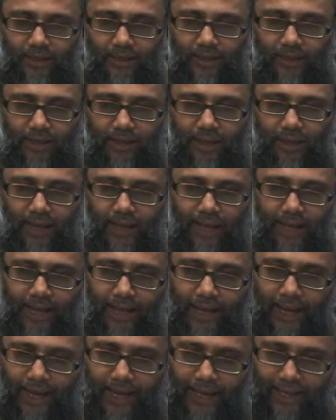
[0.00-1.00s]

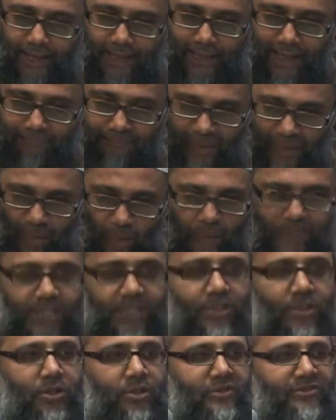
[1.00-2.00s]
let me
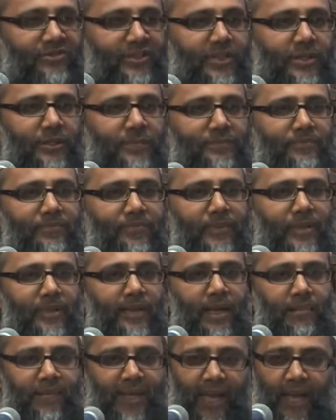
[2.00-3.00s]
wish good for you.
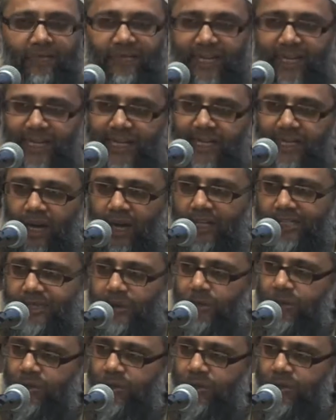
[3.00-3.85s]
Let me have a clean heart